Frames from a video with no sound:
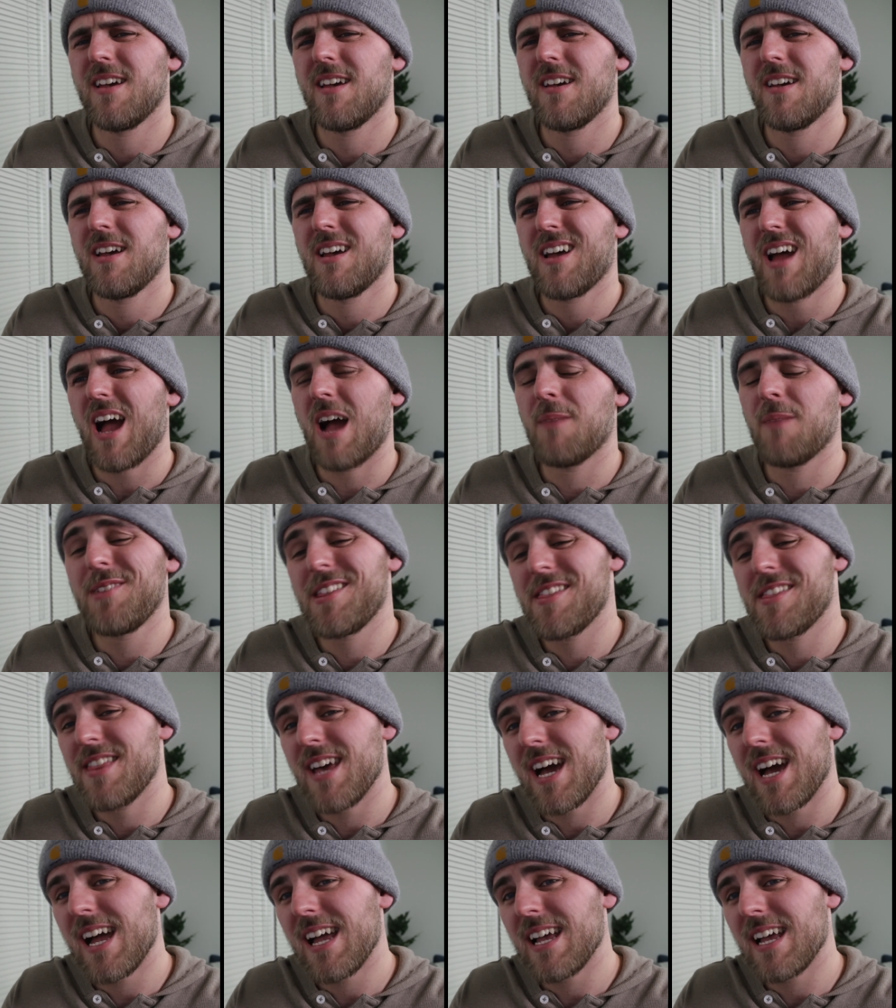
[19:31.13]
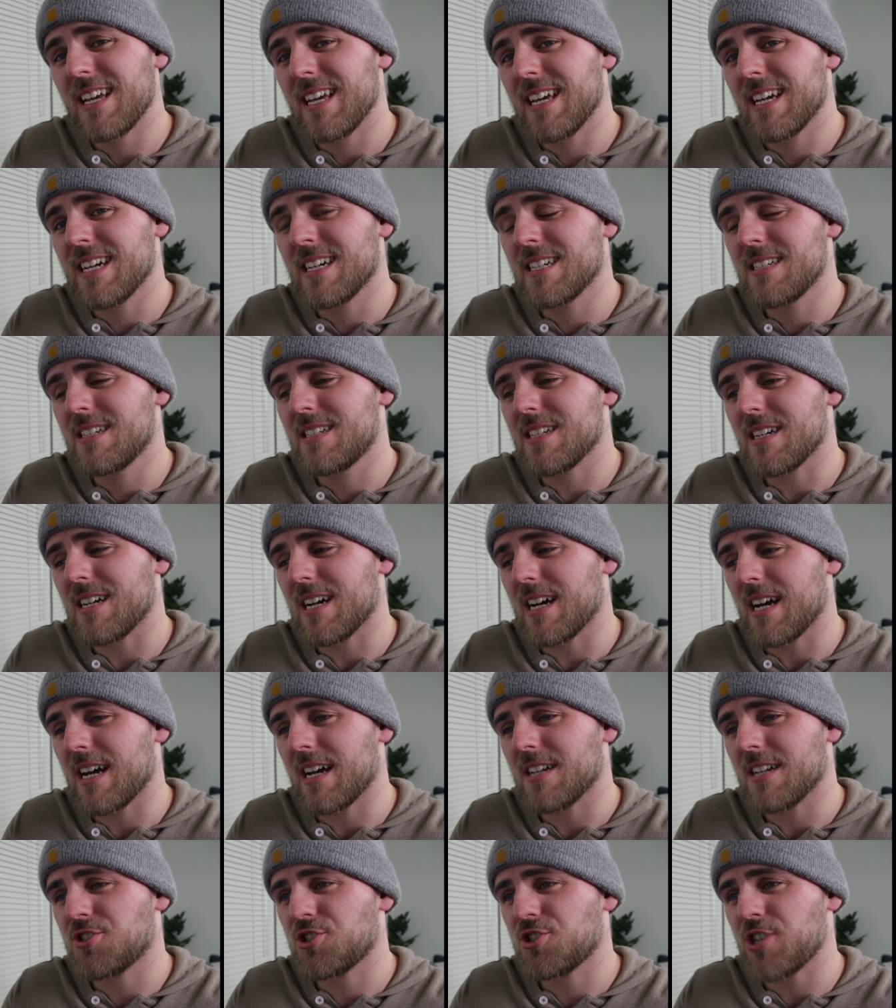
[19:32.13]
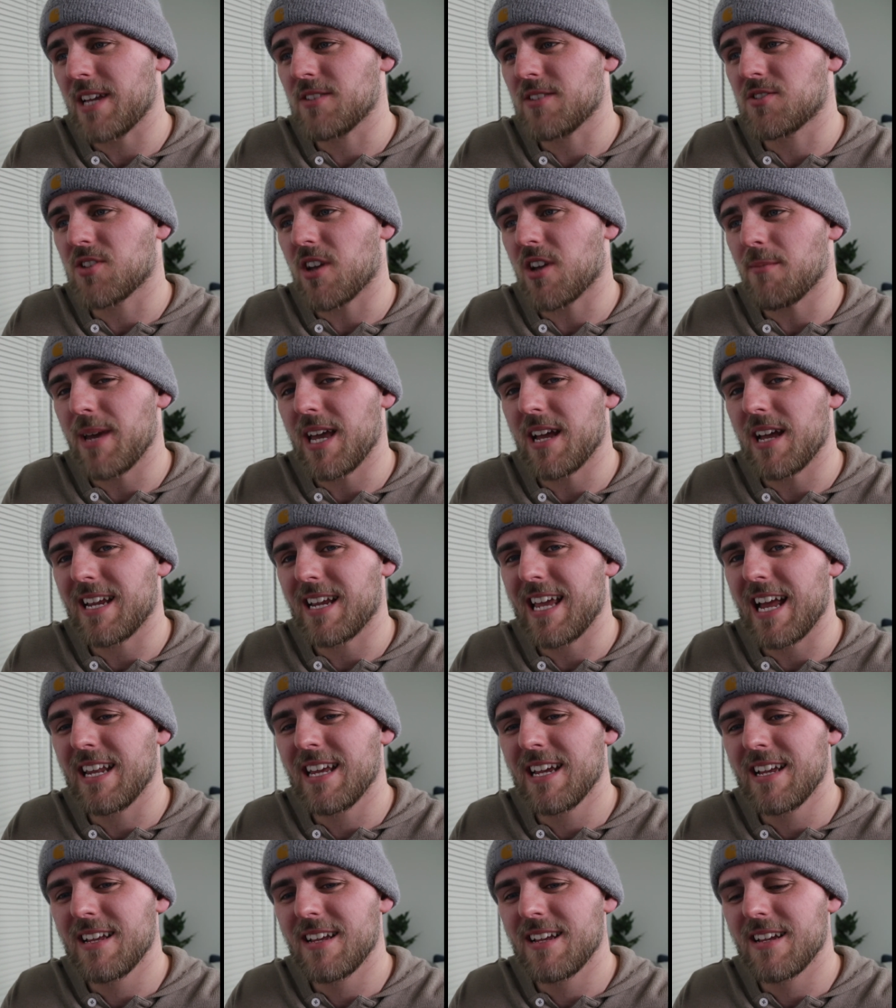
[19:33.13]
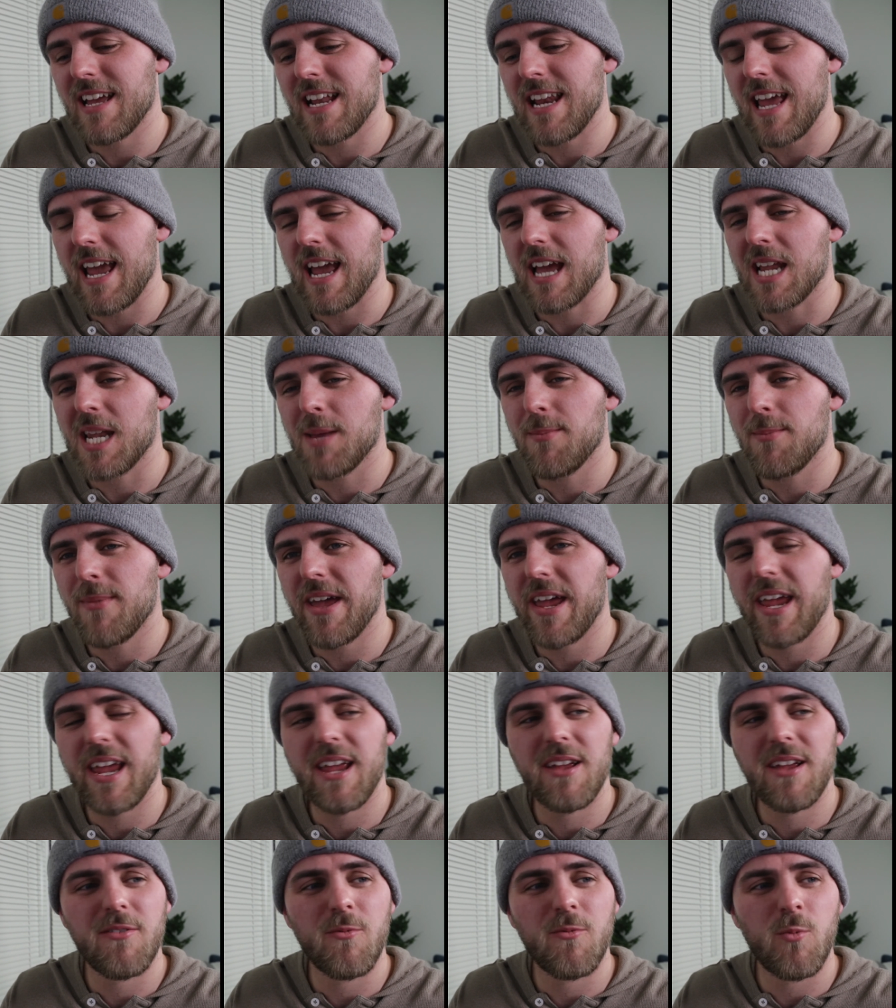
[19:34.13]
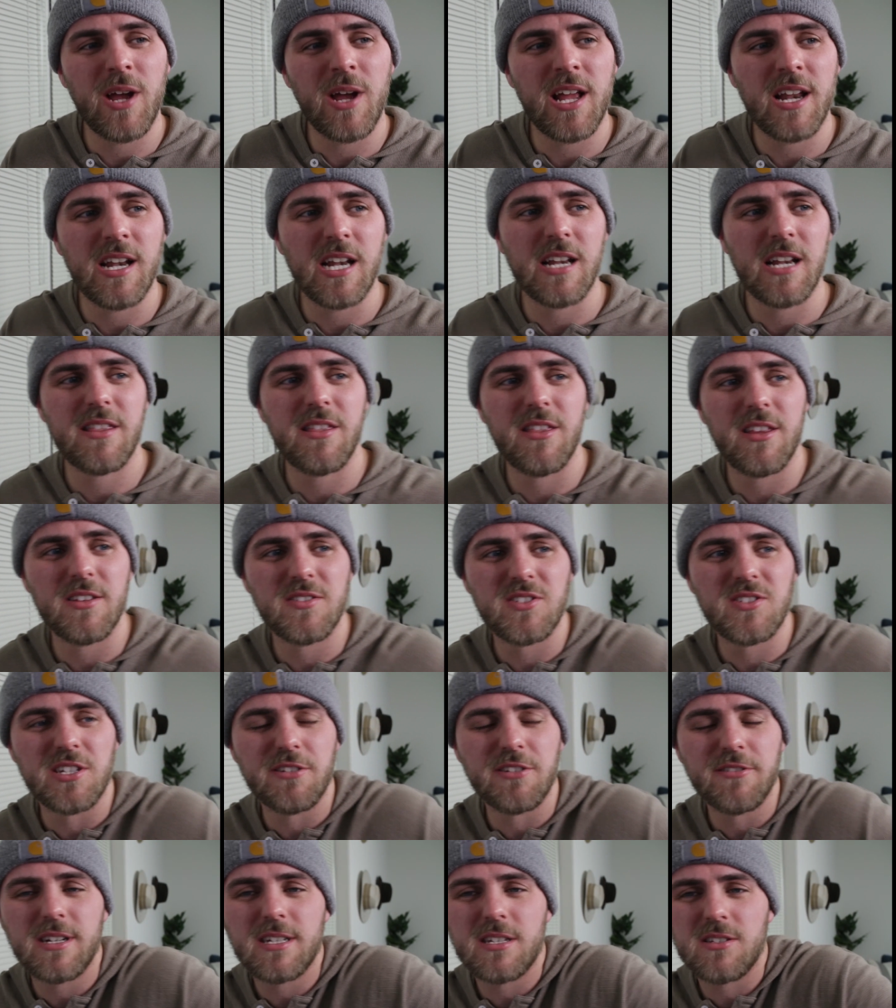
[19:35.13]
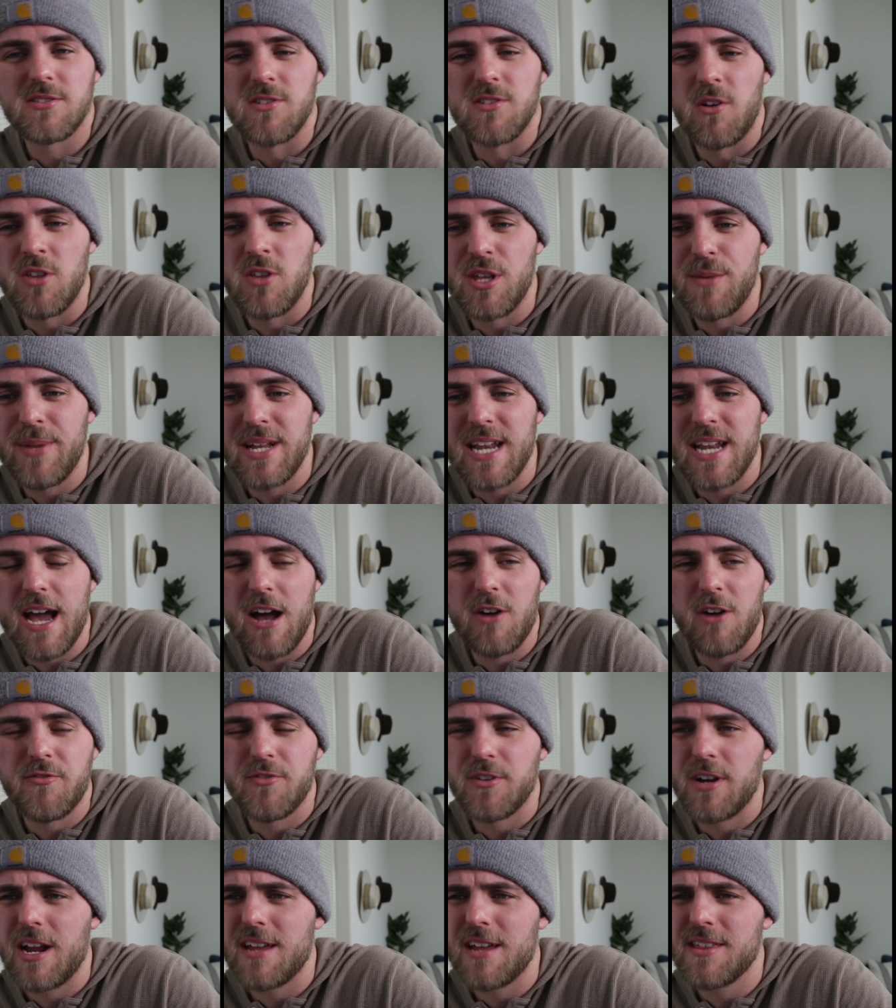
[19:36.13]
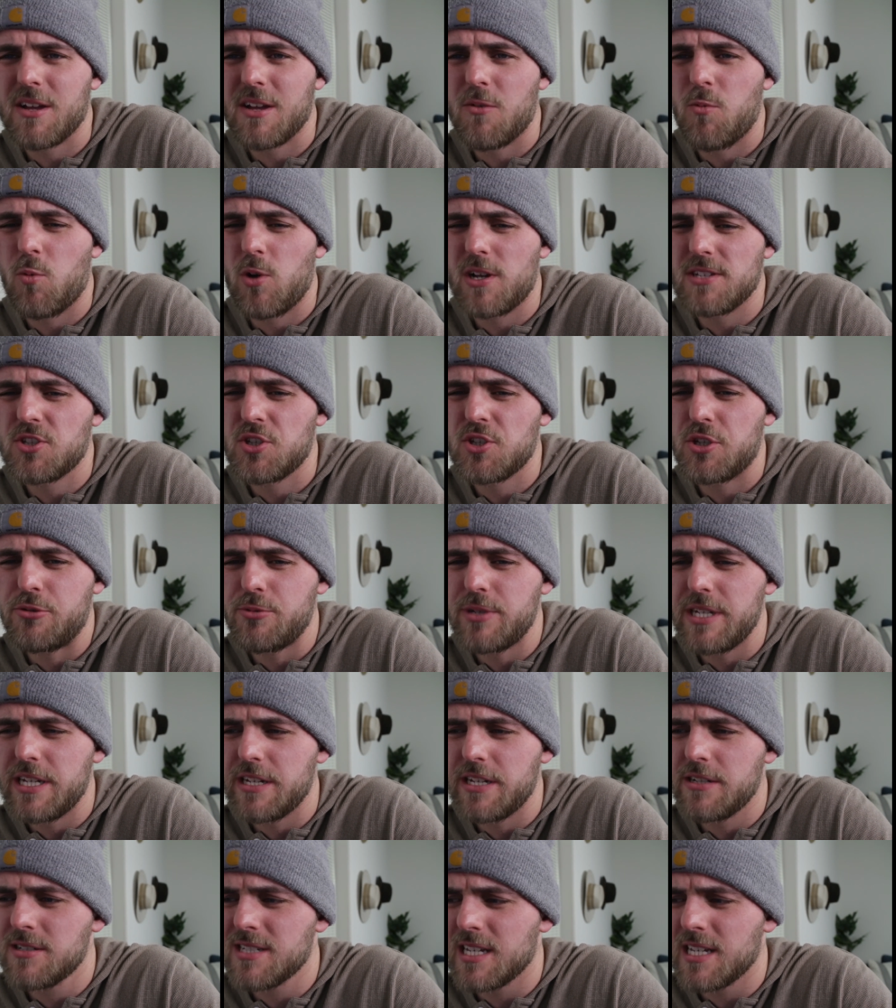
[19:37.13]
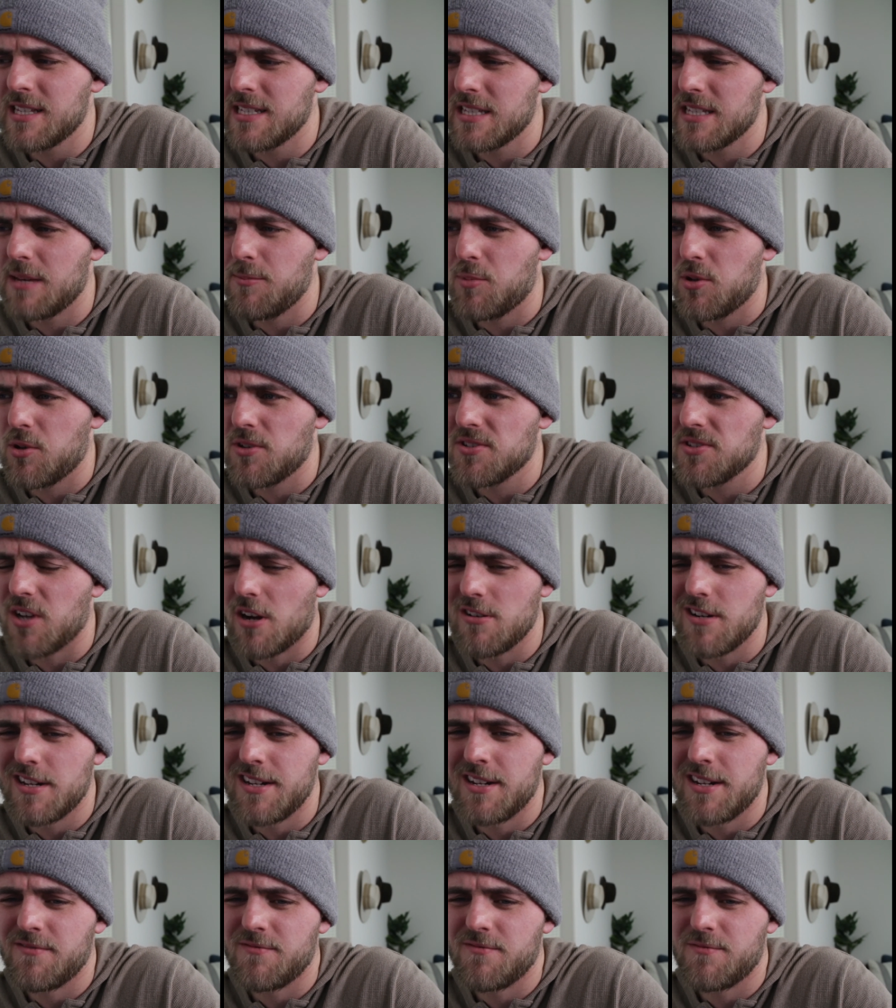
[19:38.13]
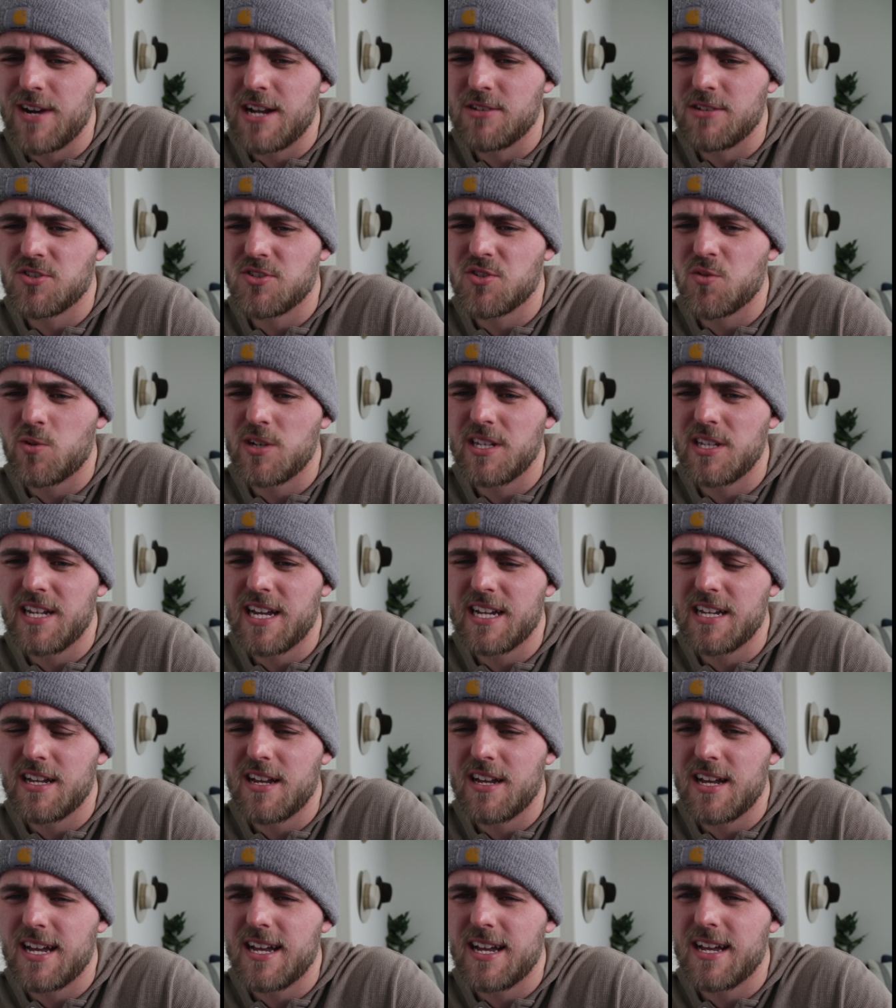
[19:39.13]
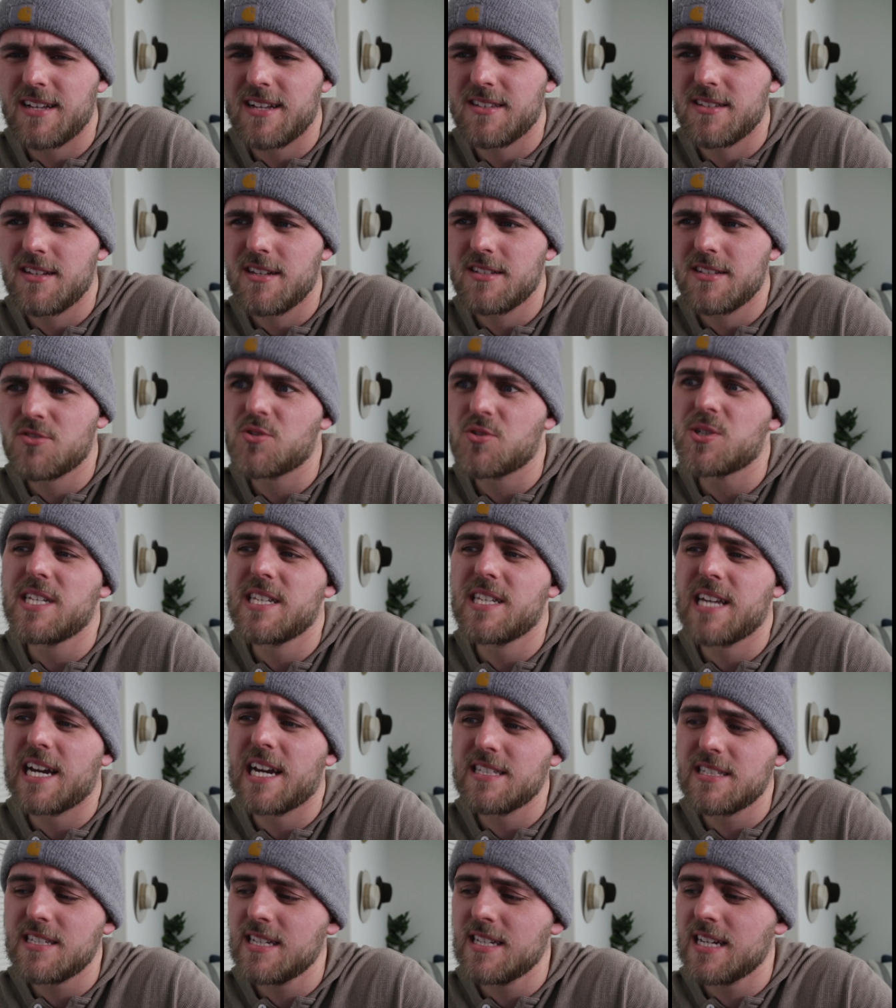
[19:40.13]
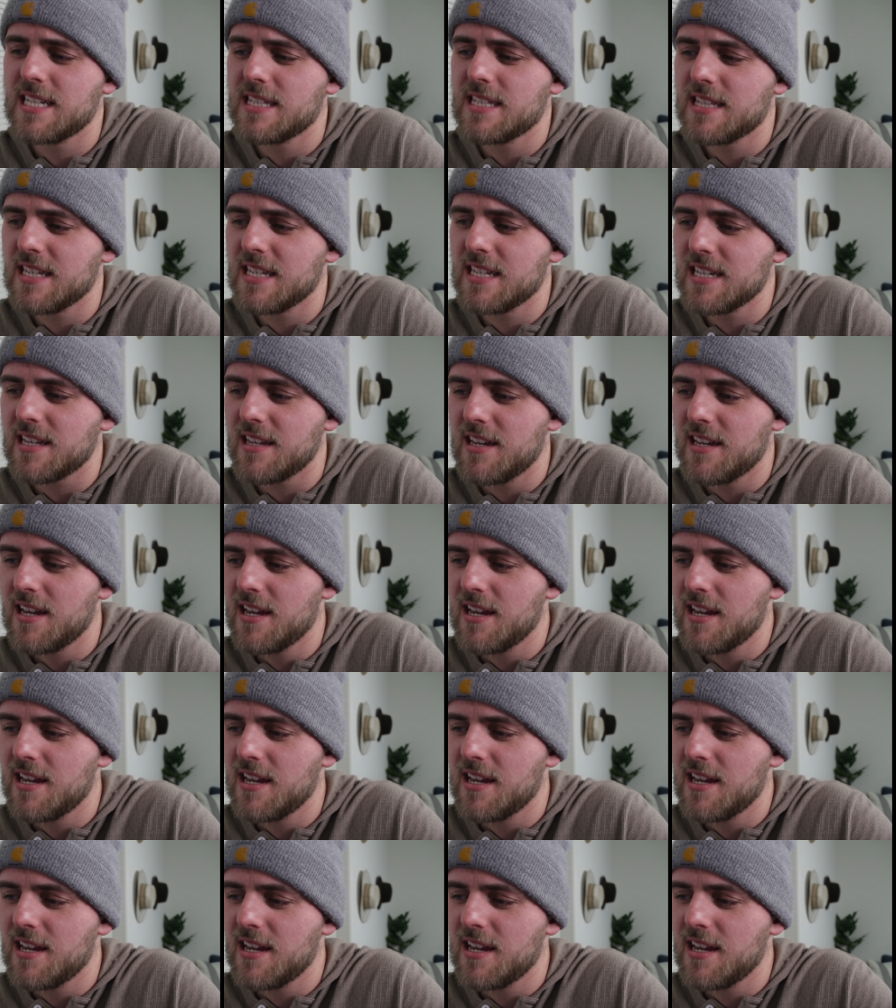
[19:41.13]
I mean, that and Chainsaw Man. Getting an anime when the series has only been out for, I think, 2 years? I think they both started in around 2019, I think.